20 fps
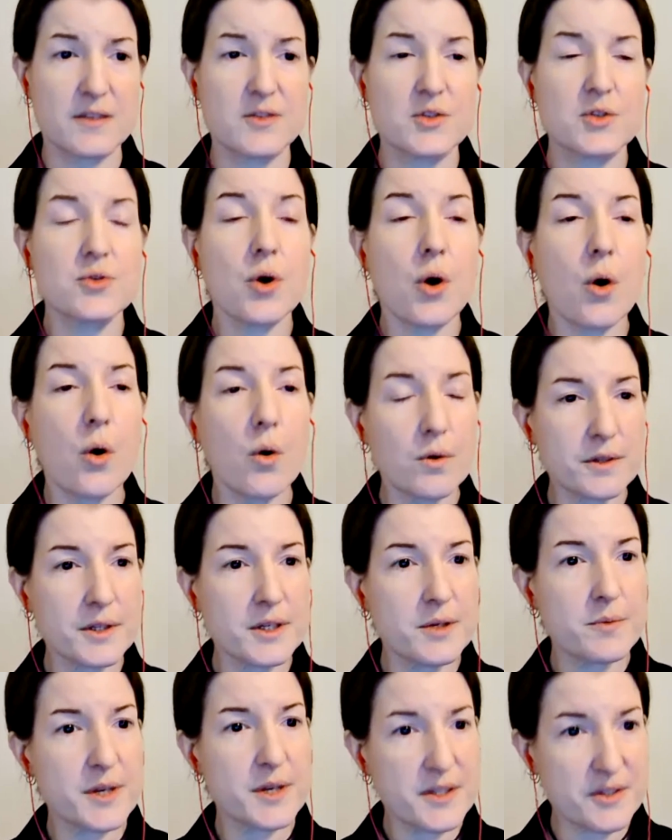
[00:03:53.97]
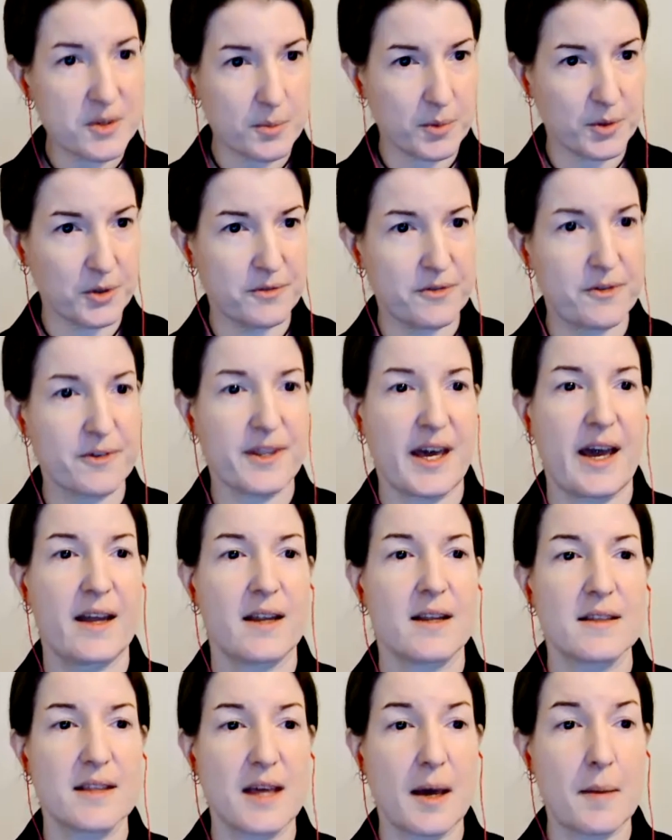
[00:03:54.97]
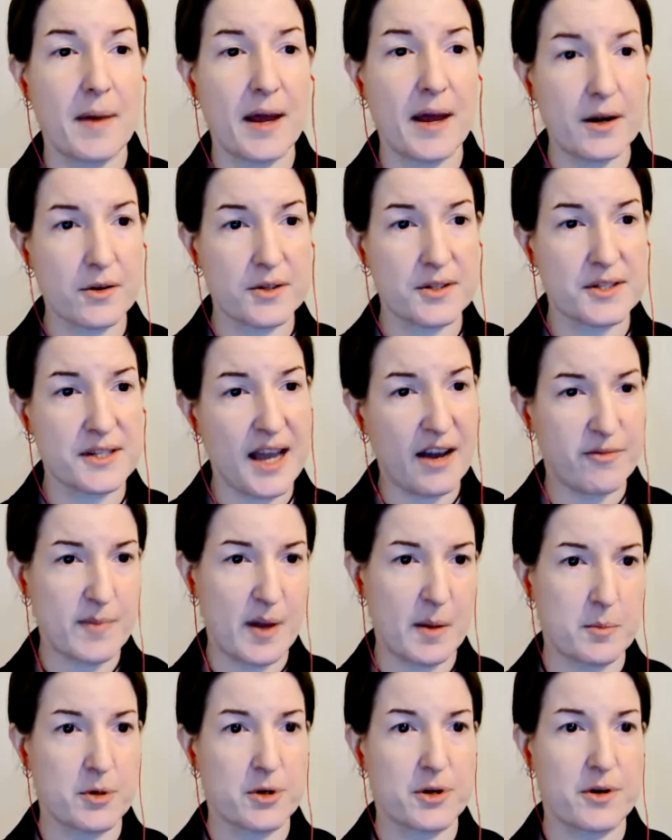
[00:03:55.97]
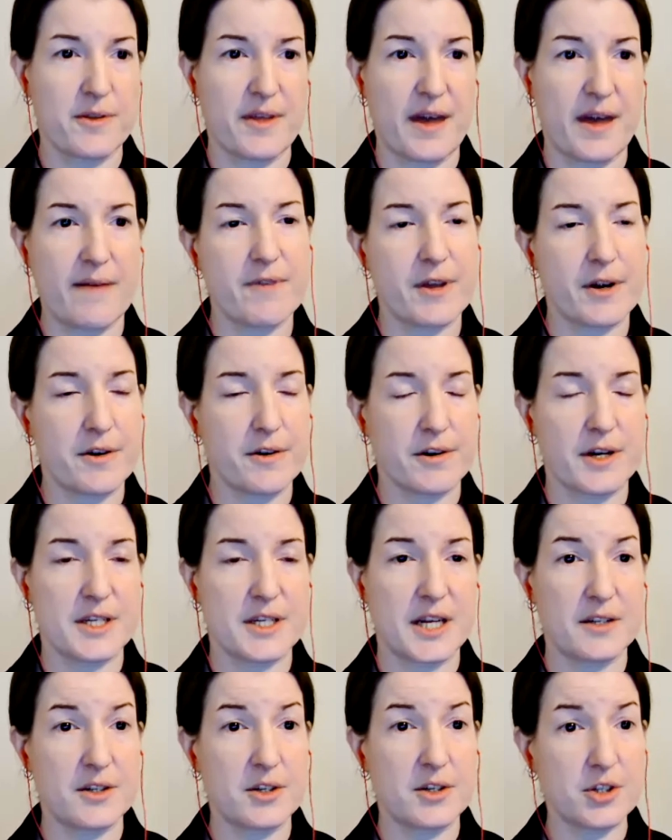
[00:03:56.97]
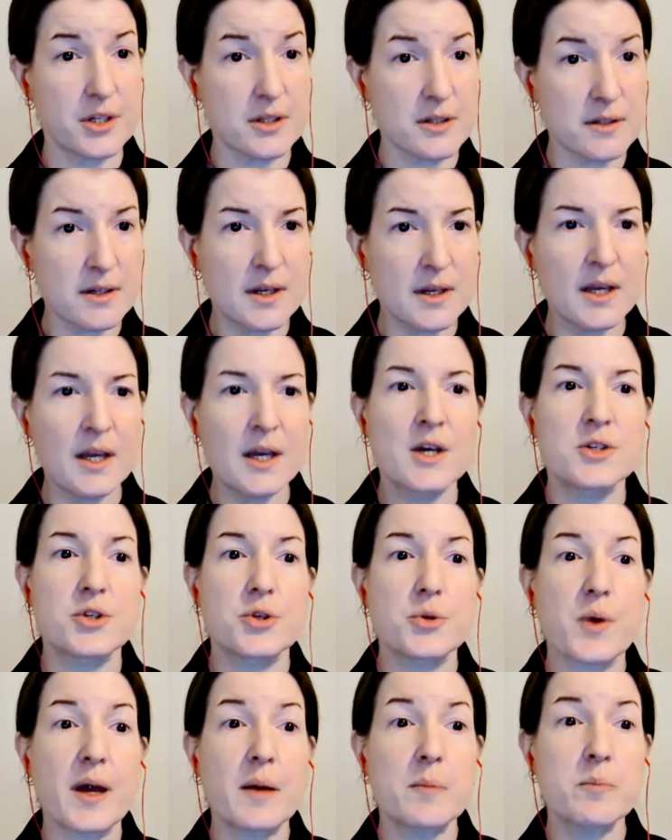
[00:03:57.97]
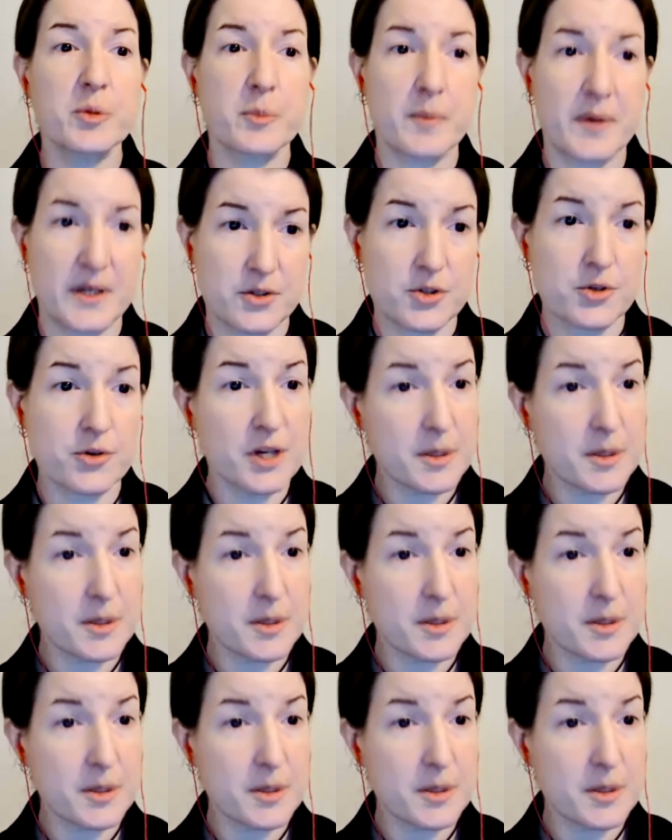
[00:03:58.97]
it's totally reasonable for that medical staff member or that veterinary technician to implement